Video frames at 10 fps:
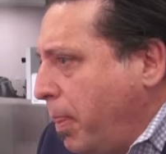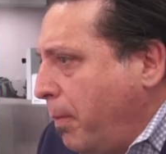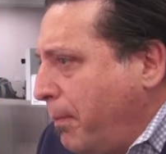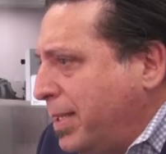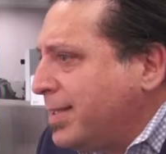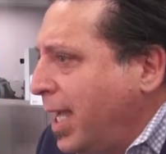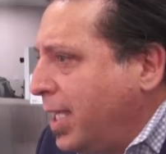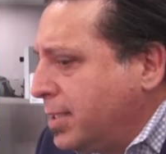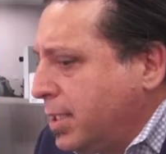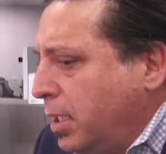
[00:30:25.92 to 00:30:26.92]

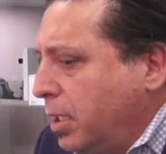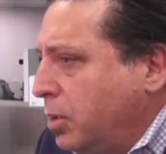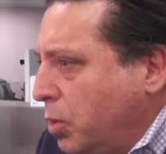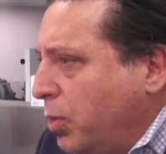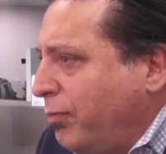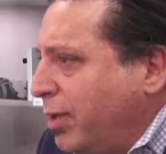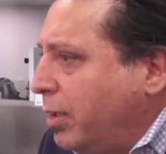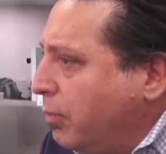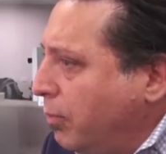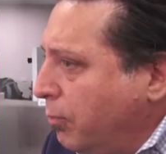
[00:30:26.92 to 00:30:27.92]
besides we've
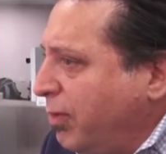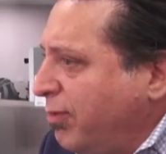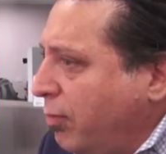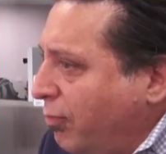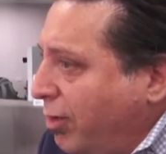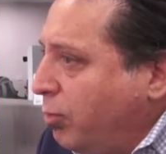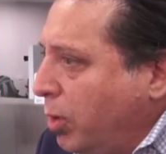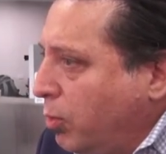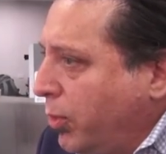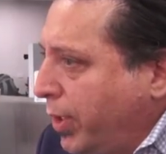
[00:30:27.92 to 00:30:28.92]
been we've done very
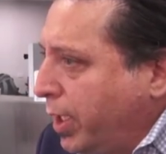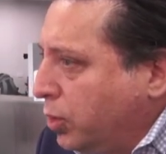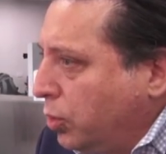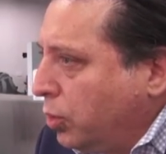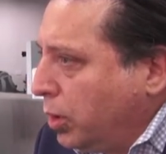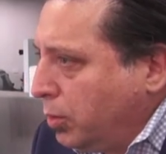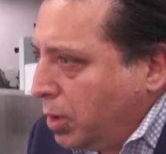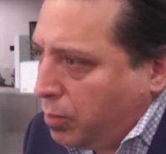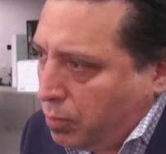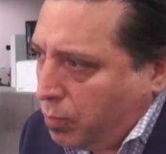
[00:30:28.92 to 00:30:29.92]
well with reggaeton, and
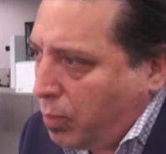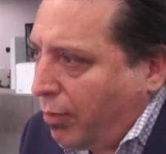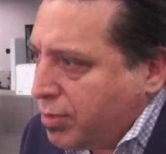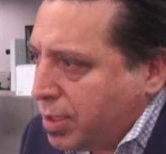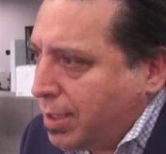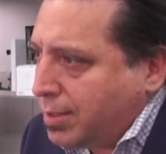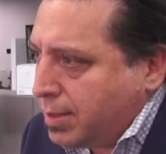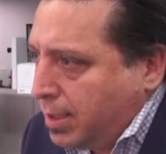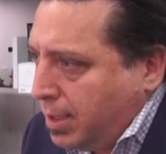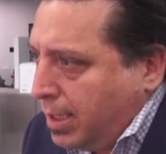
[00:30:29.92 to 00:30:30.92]
uh, obviously mm -hmm.
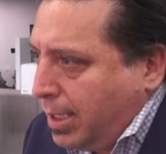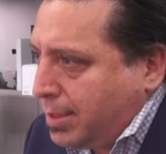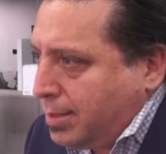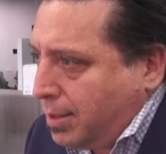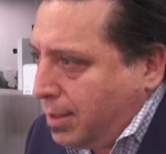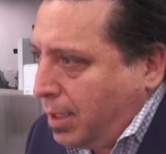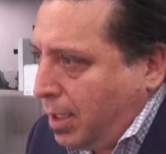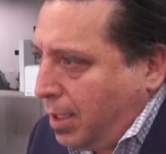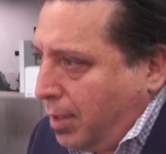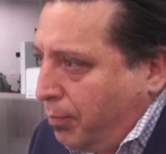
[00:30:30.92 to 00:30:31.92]
it's it's a,
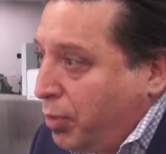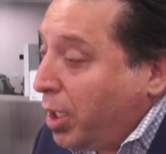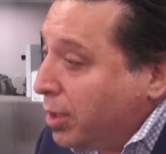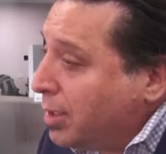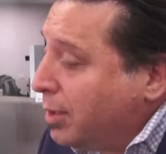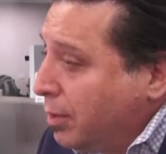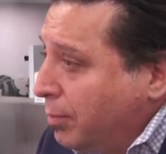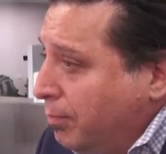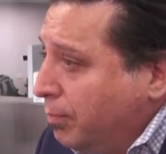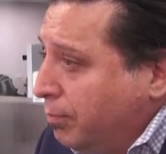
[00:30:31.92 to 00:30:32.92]
a, product that the
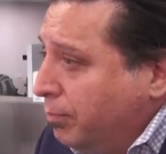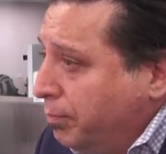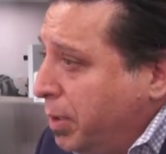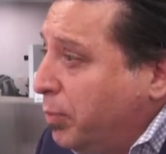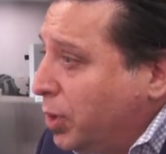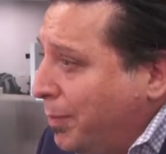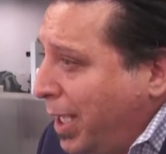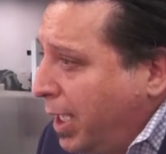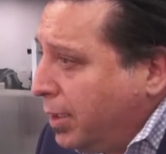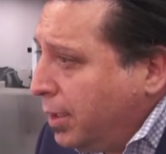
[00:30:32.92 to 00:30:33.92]
people
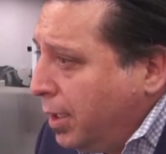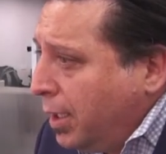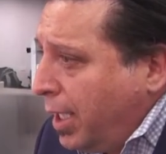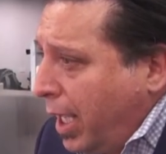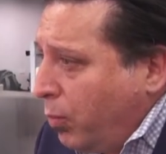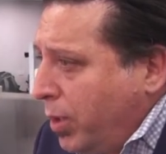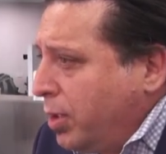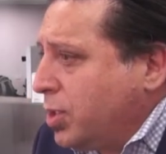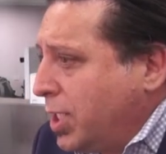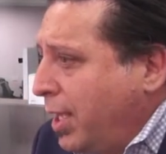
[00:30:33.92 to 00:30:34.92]
demand, mm -hmm. and we
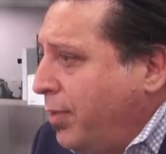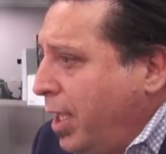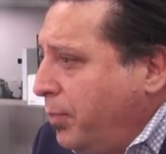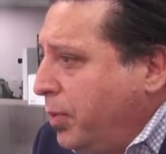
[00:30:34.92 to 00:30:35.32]
understand that. But